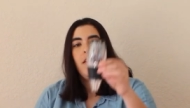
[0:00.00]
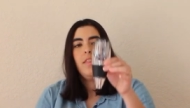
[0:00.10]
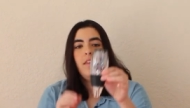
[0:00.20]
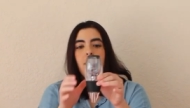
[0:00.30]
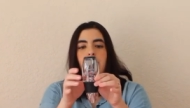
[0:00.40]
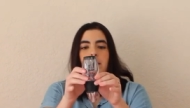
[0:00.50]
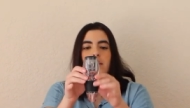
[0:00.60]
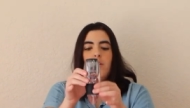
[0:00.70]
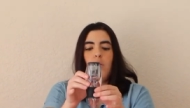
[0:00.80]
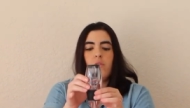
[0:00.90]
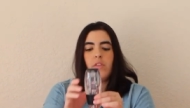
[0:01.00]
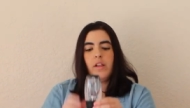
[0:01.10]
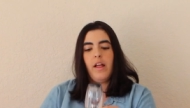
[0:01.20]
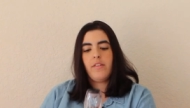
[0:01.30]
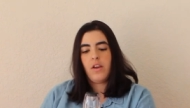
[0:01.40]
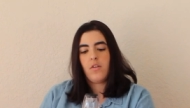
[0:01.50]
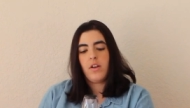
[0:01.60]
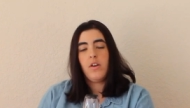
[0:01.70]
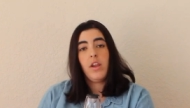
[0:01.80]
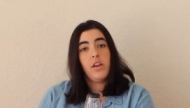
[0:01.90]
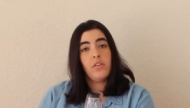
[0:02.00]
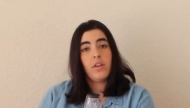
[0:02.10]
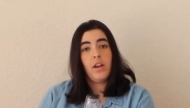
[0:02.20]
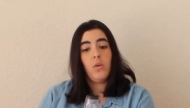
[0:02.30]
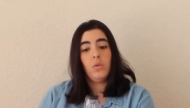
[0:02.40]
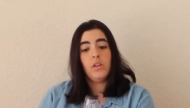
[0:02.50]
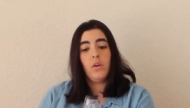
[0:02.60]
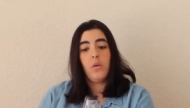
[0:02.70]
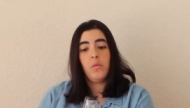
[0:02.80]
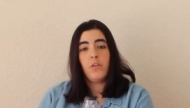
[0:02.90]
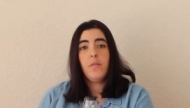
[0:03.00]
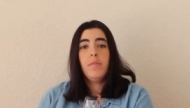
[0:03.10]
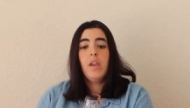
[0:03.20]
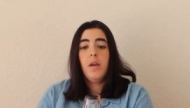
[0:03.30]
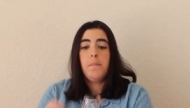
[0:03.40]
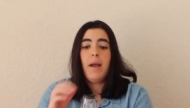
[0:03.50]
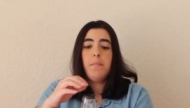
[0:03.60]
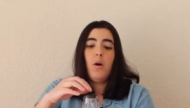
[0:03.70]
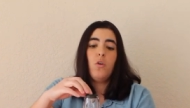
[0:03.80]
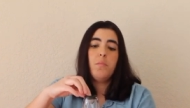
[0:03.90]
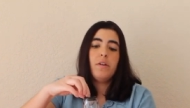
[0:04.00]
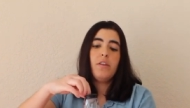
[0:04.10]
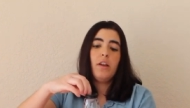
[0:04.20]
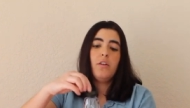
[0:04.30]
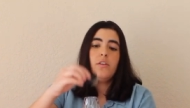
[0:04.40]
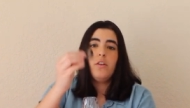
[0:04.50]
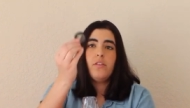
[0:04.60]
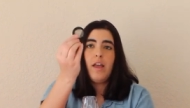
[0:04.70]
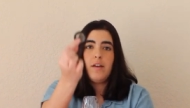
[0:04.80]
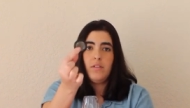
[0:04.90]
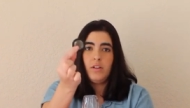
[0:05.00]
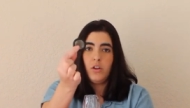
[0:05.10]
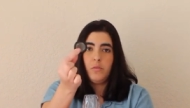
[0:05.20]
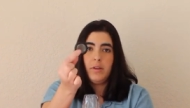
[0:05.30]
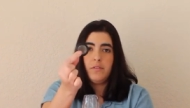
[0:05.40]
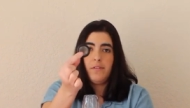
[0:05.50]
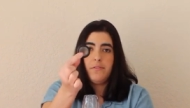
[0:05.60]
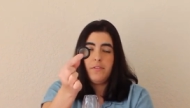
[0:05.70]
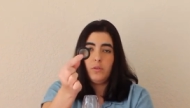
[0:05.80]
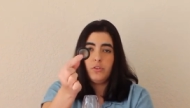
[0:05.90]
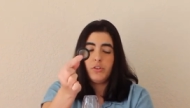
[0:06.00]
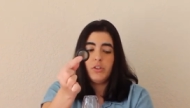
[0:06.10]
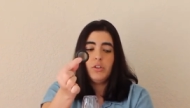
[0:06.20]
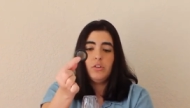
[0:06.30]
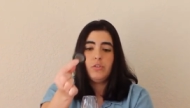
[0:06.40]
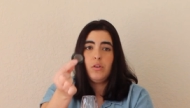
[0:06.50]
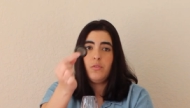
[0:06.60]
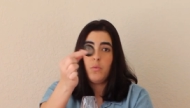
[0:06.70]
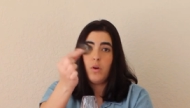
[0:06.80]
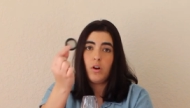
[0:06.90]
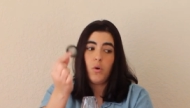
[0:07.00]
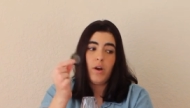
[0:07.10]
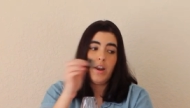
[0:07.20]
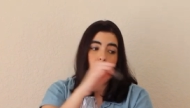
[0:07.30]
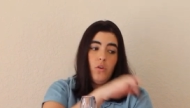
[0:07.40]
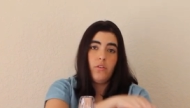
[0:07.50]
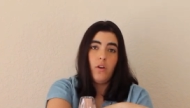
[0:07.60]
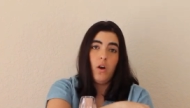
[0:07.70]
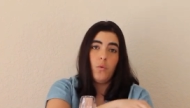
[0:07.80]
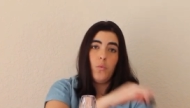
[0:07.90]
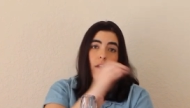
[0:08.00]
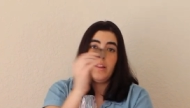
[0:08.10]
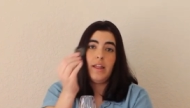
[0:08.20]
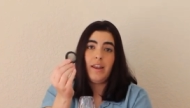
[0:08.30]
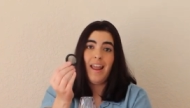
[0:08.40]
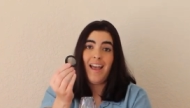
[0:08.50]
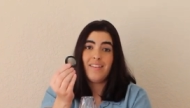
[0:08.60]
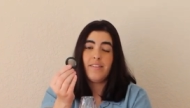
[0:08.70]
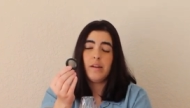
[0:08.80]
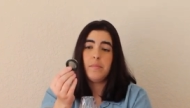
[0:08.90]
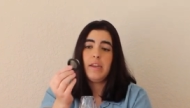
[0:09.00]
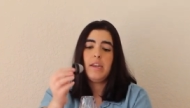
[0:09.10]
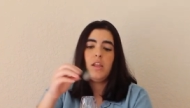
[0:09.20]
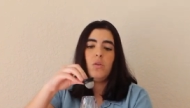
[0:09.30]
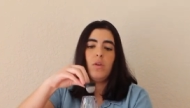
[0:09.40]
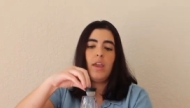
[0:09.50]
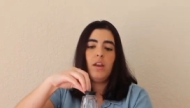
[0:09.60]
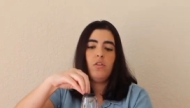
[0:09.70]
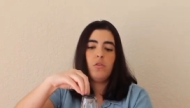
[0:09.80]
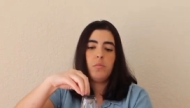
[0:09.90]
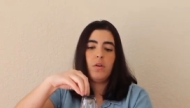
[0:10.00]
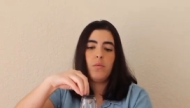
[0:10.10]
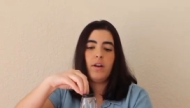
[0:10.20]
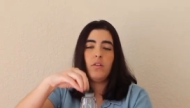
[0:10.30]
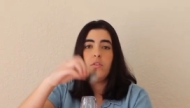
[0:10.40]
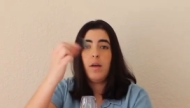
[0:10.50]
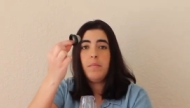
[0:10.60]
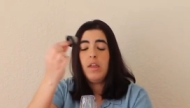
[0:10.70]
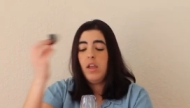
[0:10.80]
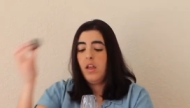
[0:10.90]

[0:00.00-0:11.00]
This is an over-the-glass aerator. You can just kind of hold it over. My model in particular does have a little bit of a filter, so if you want to go ahead and use it on a wine that has sediment in it, you can. Just put it right on top.